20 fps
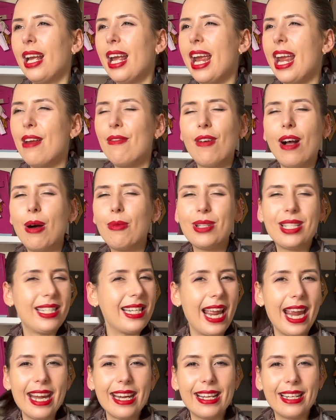if I was
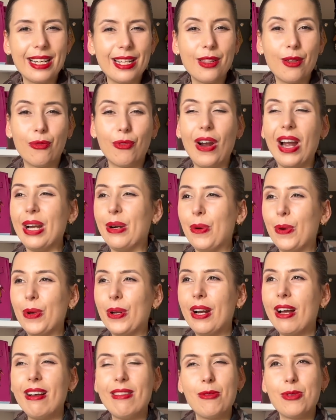saying it in the right
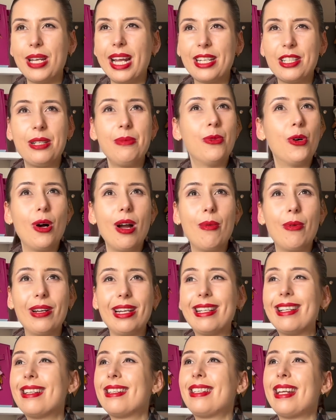order. There was actually more I
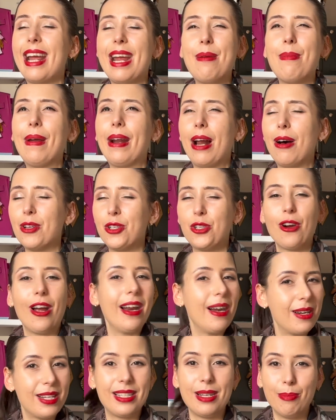wanted to say, but I was
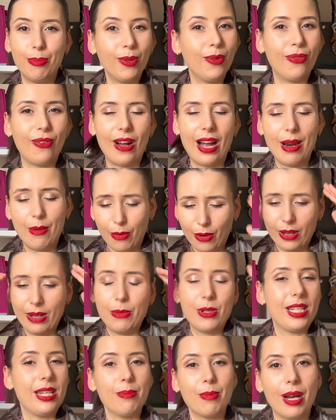trying to simplify what
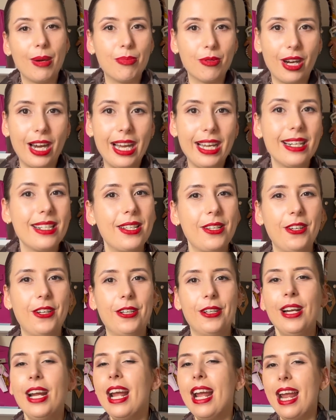was in my brain.
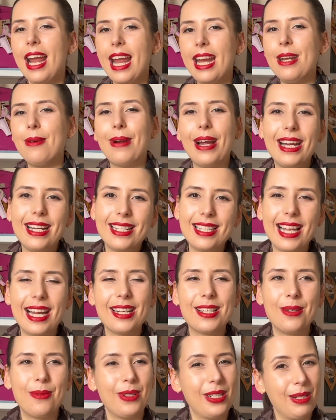So anyways,
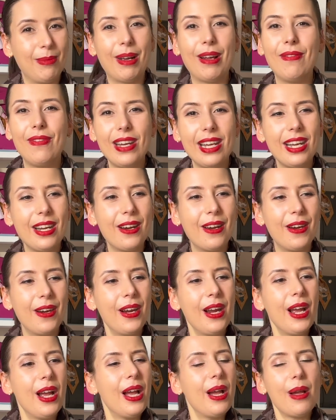thanks for watching my video.
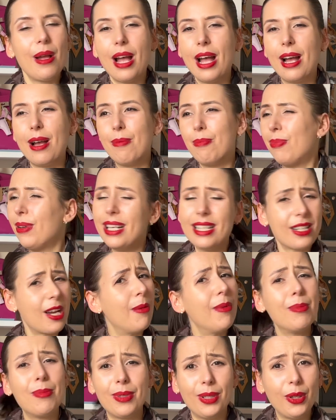Please
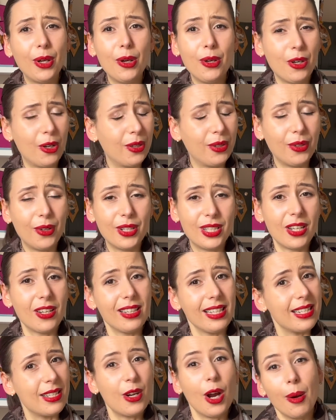comment below your thoughts on
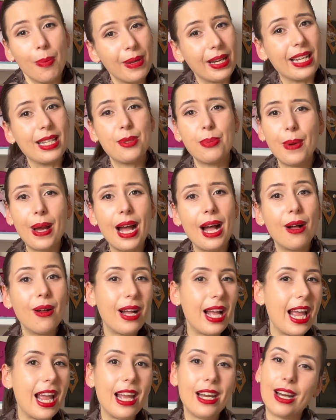this topic as well,
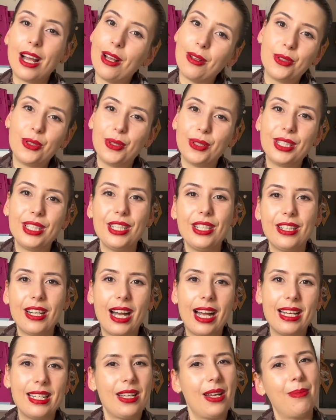and I'll talk to you
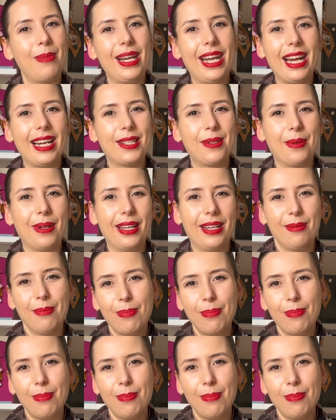guys on my next one.